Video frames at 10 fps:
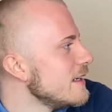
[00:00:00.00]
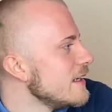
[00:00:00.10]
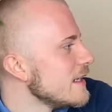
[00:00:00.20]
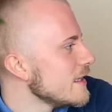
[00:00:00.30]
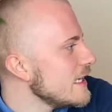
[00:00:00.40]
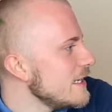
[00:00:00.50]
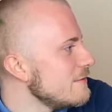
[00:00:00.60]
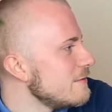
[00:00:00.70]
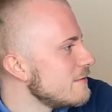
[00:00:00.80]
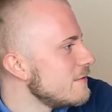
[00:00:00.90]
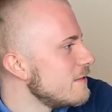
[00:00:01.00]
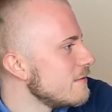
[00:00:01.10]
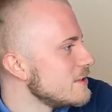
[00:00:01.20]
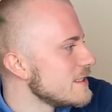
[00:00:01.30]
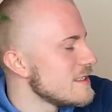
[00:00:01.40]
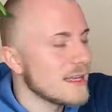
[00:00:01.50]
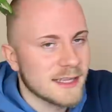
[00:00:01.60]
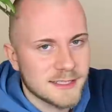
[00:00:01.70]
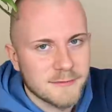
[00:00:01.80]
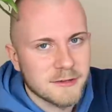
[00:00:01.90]
leave, which is not that
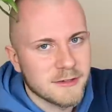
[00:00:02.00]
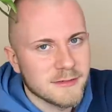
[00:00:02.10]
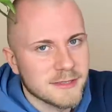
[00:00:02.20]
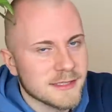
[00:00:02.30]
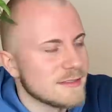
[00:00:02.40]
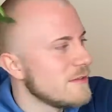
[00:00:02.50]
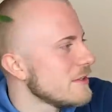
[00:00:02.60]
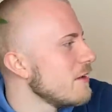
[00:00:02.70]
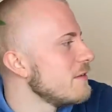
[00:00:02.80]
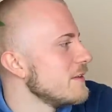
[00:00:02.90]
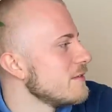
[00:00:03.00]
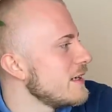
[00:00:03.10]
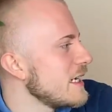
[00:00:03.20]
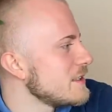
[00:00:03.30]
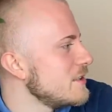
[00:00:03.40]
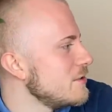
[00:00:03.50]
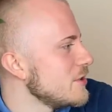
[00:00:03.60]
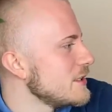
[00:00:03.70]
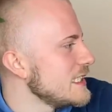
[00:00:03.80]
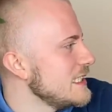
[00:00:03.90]
difficult because Philadelphia is right next to New
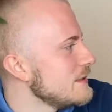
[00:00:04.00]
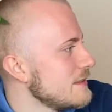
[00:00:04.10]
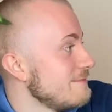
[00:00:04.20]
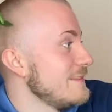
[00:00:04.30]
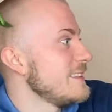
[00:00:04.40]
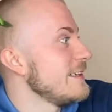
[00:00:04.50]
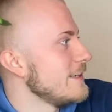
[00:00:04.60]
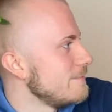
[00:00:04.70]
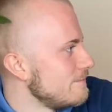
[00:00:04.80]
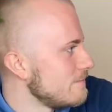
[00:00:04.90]
Jersey, but still.